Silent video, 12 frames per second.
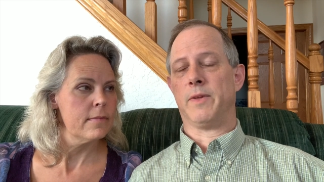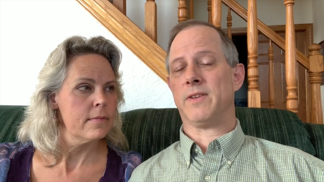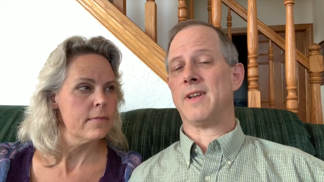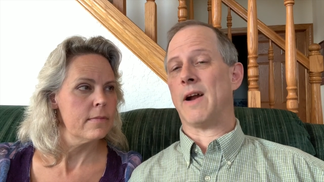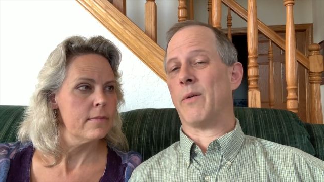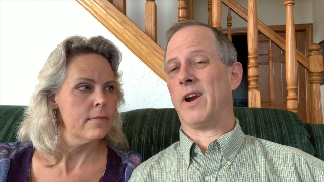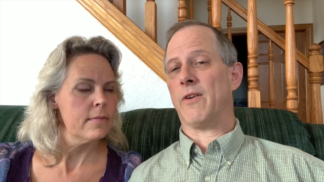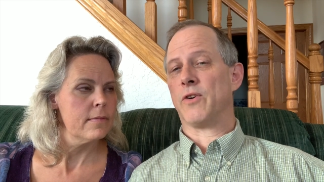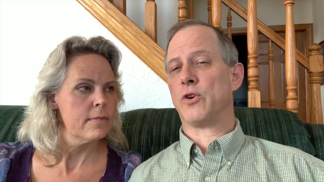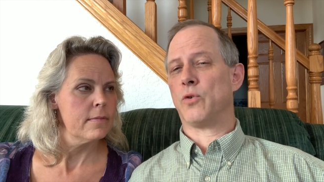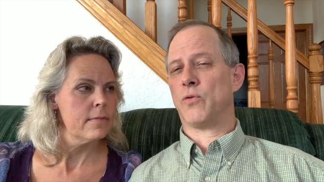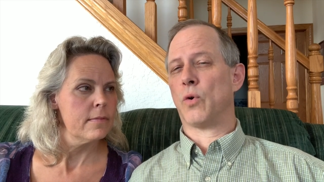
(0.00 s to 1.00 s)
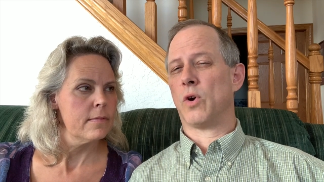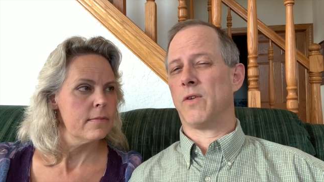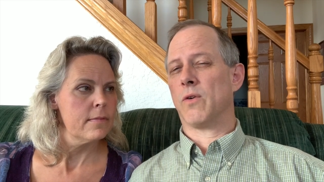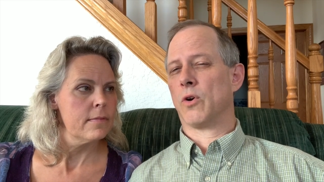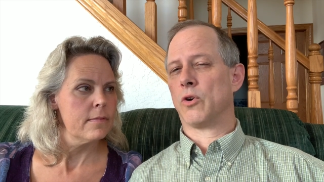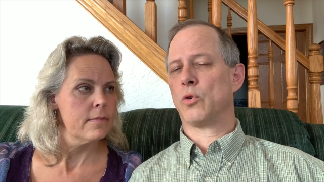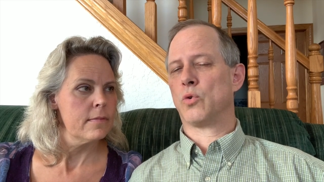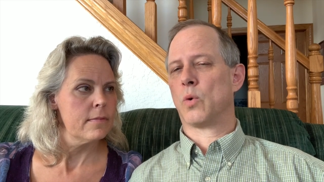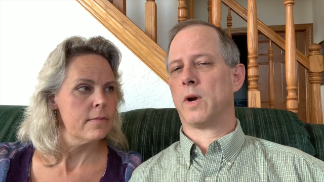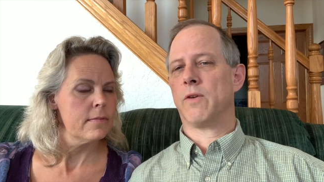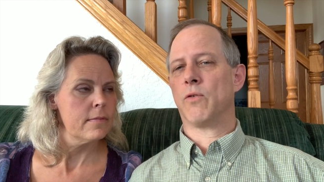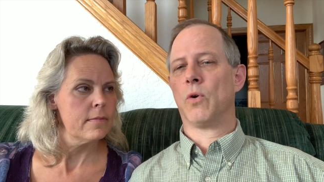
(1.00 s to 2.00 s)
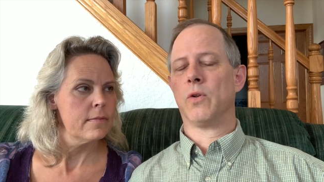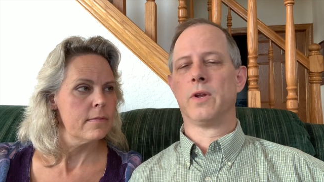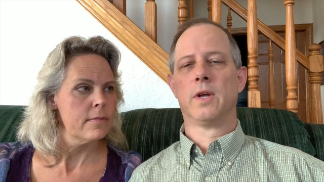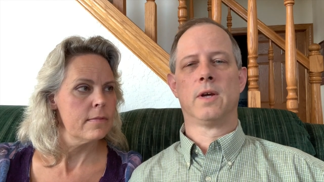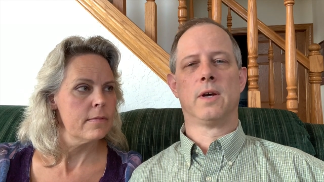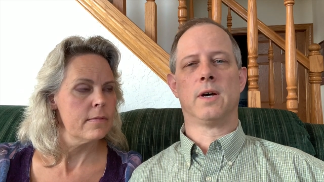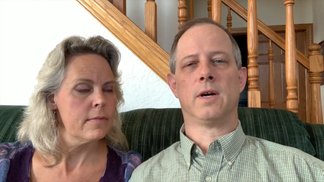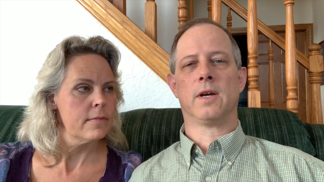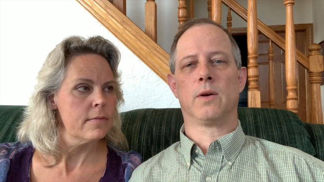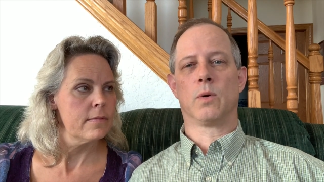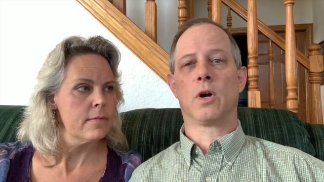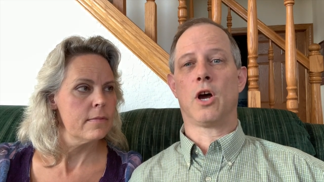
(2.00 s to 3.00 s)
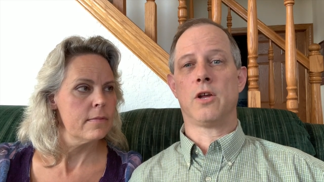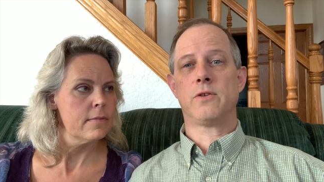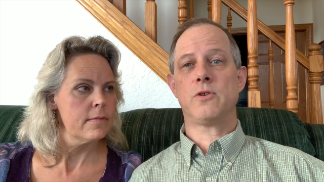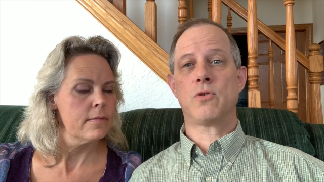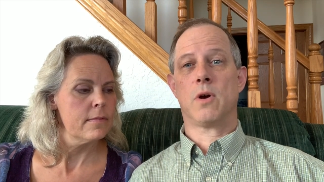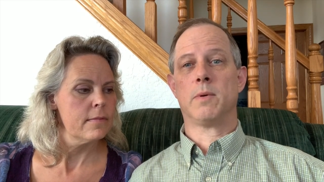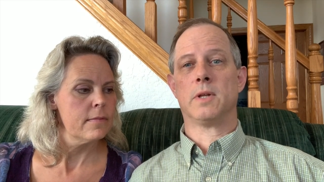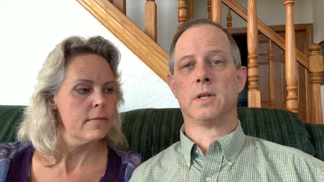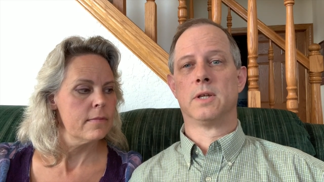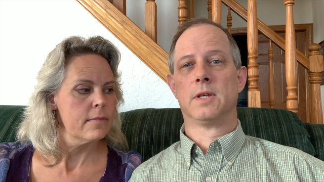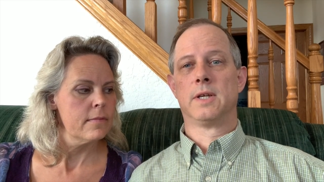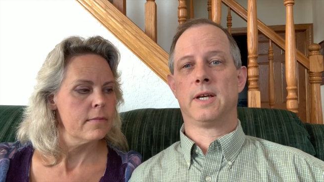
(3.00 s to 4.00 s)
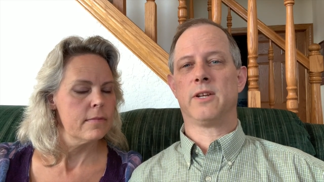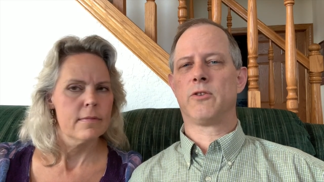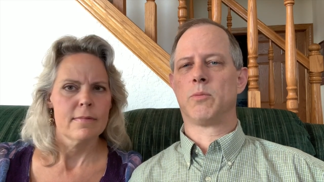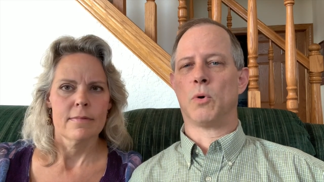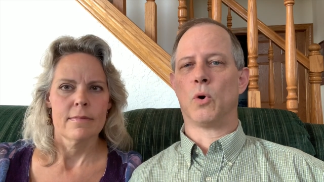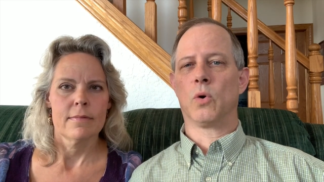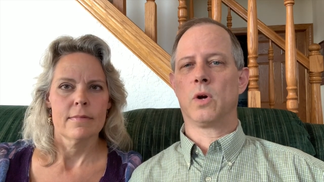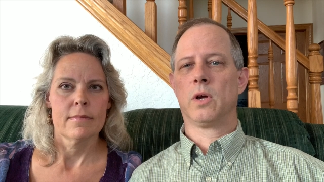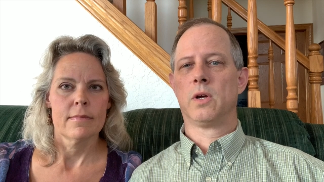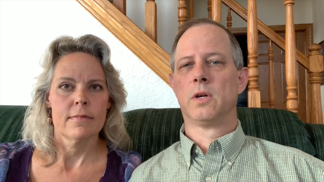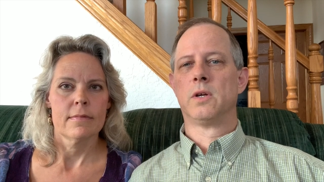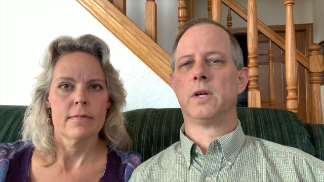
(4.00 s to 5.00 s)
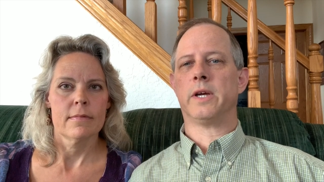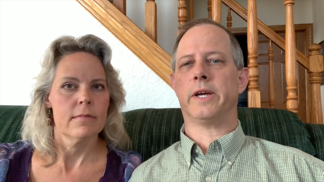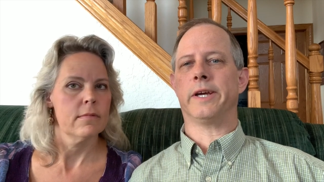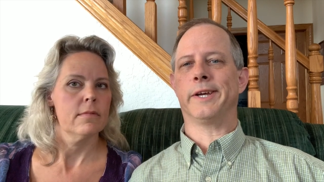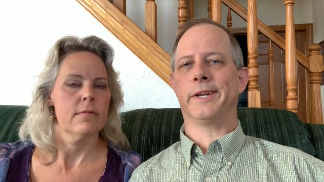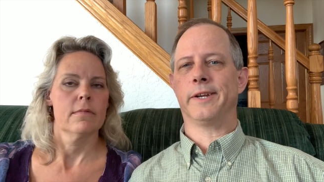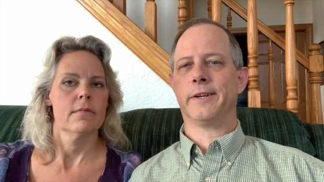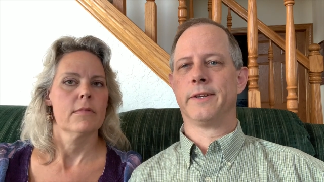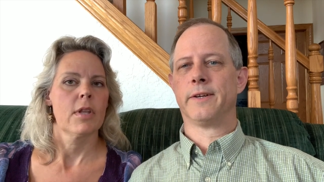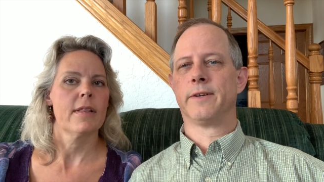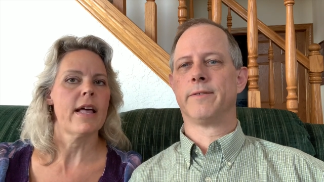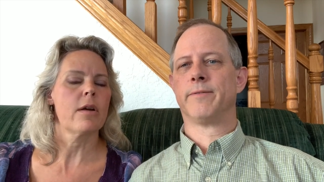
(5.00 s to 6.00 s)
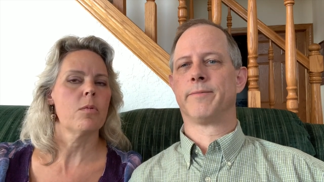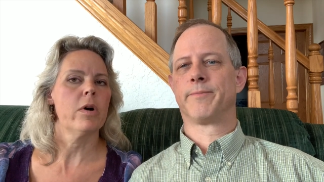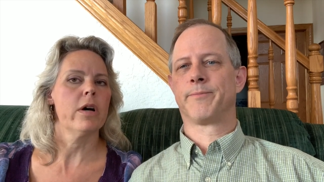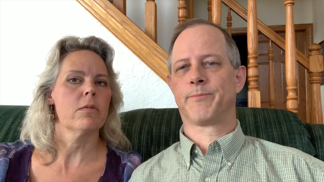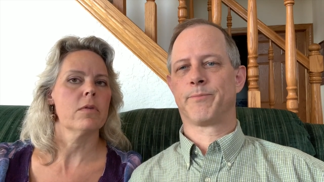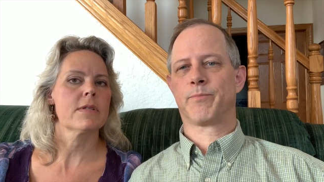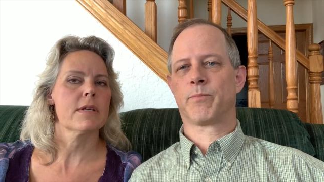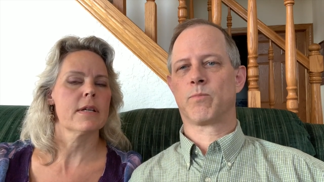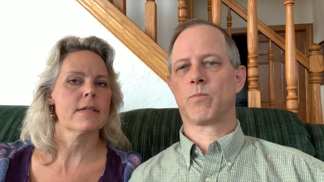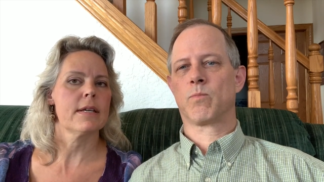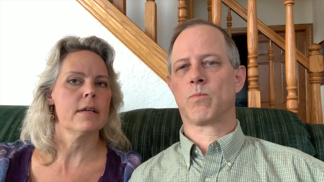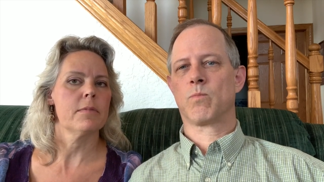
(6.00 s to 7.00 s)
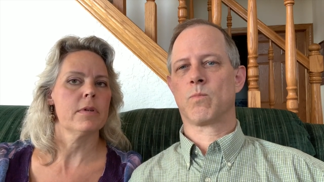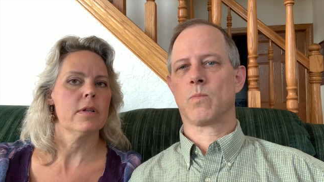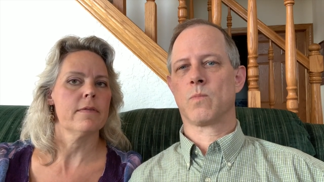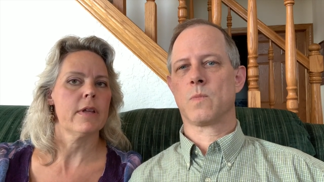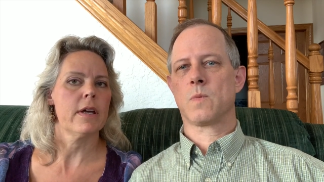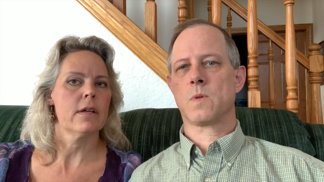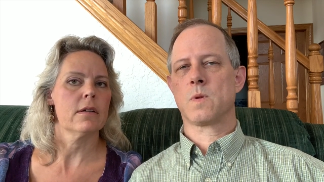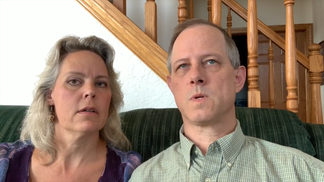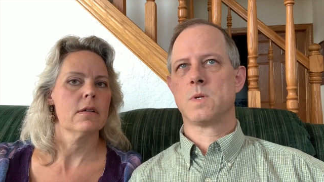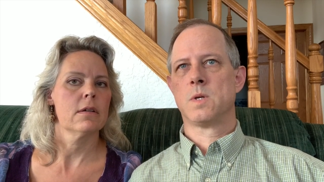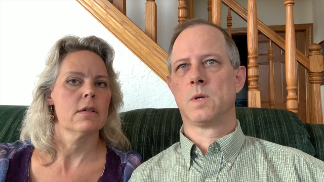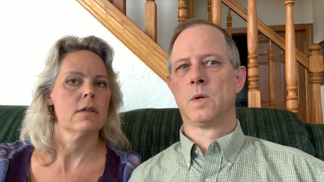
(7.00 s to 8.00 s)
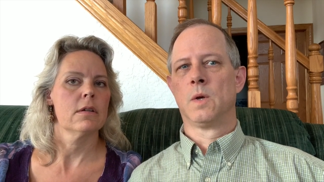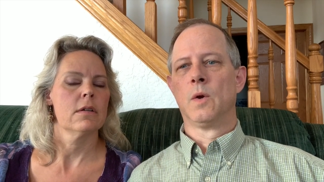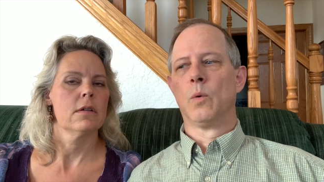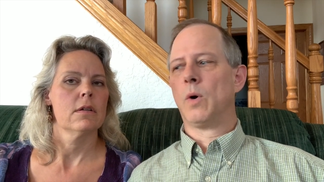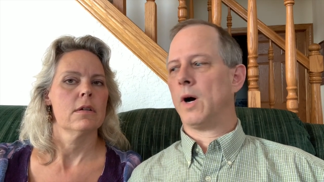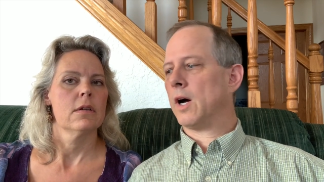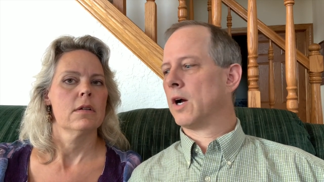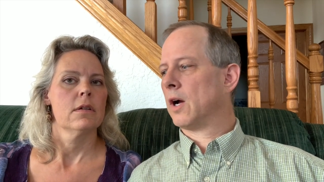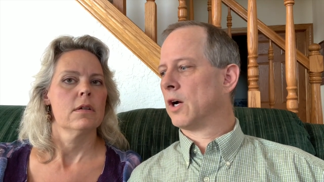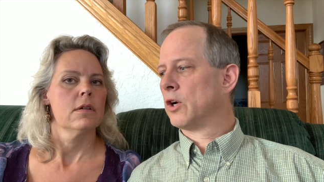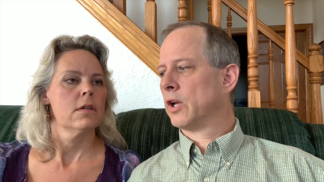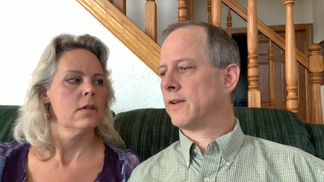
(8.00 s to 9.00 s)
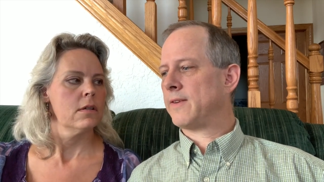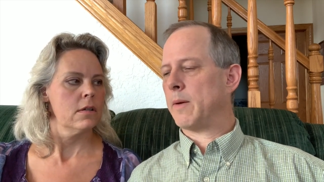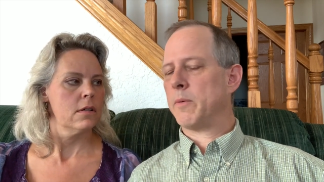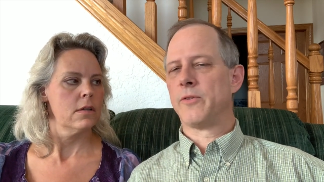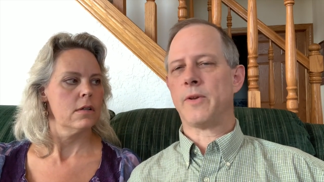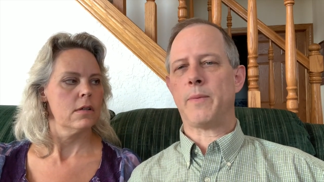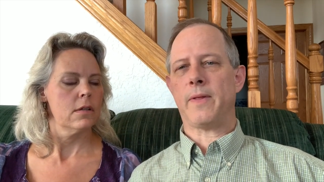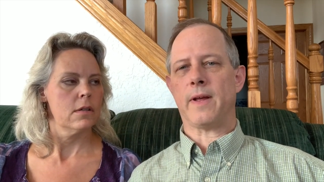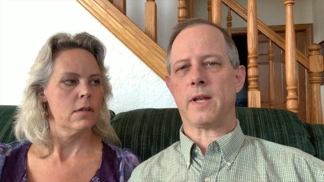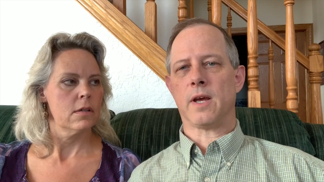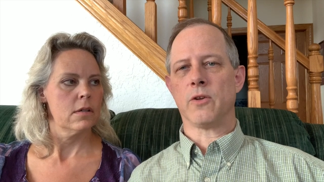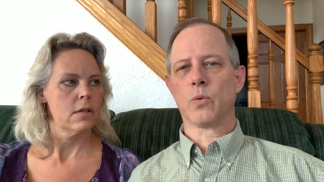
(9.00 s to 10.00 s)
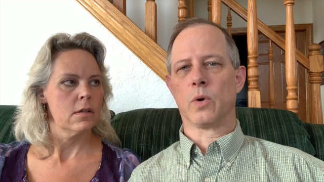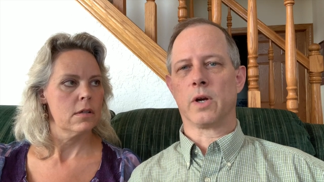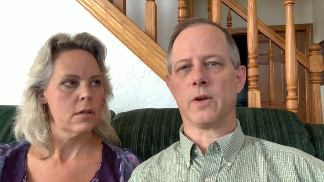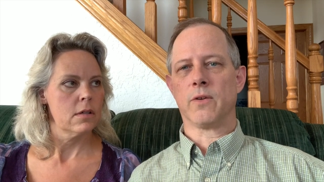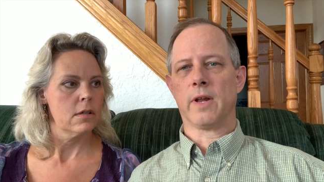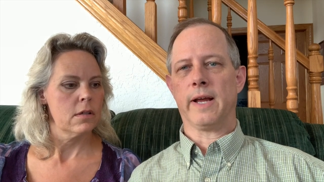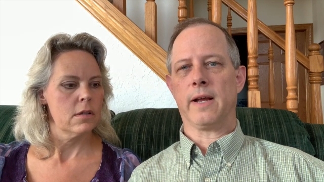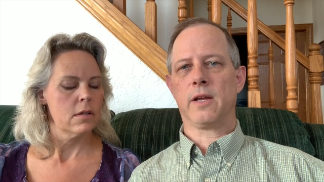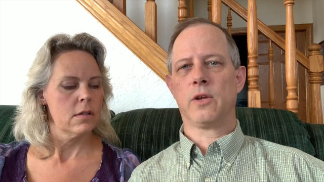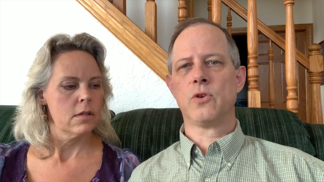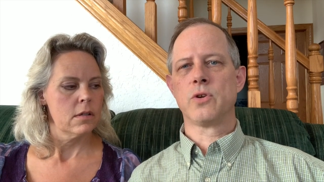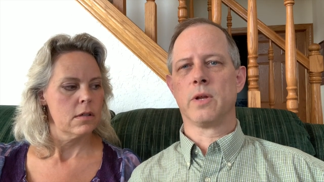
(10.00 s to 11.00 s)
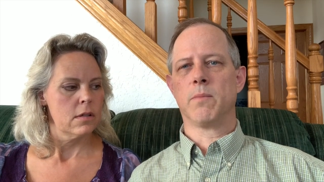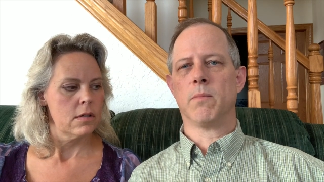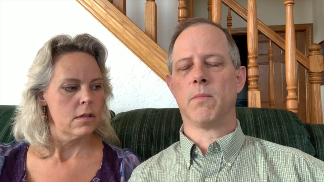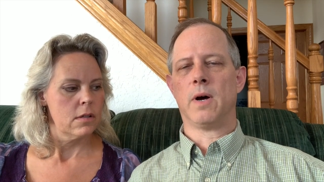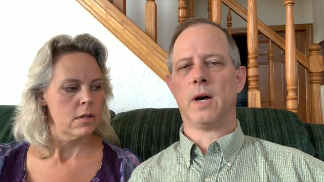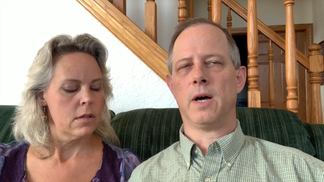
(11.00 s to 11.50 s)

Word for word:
Speaker 1: that's not rated for 240 or 220 volt. Uh, it will cause you trouble and smoke and...
Speaker 2: Like what? What's an example of that?
Speaker 1: Well, a, a, good example of something that does work is like usually 90%